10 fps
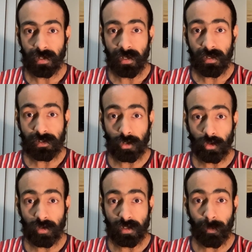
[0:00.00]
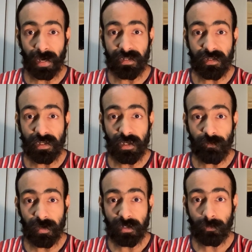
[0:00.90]
So the binary
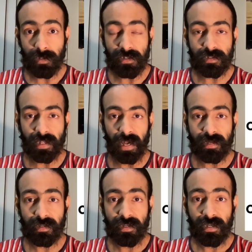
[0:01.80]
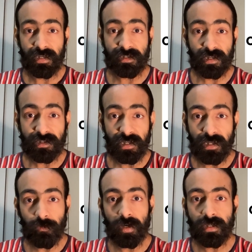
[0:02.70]
event means that such an
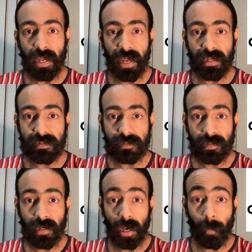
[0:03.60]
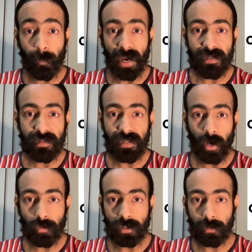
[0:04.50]
event has a binary
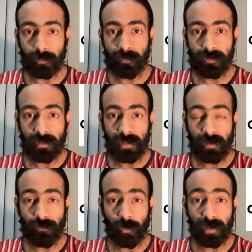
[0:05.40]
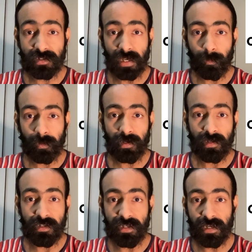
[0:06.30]
outcome. For example,
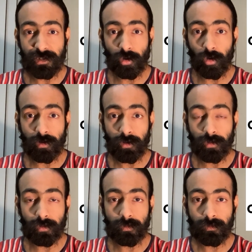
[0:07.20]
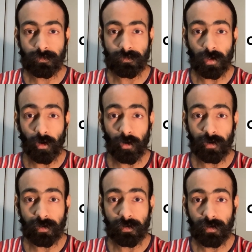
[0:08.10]
yes or no, or
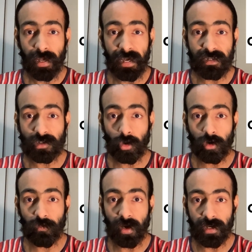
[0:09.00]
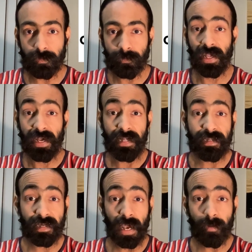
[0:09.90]
X or Y. There
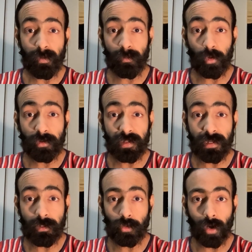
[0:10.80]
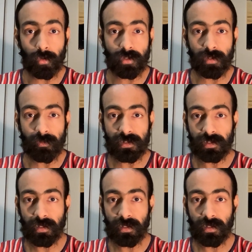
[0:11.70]
can be more than two outcomes,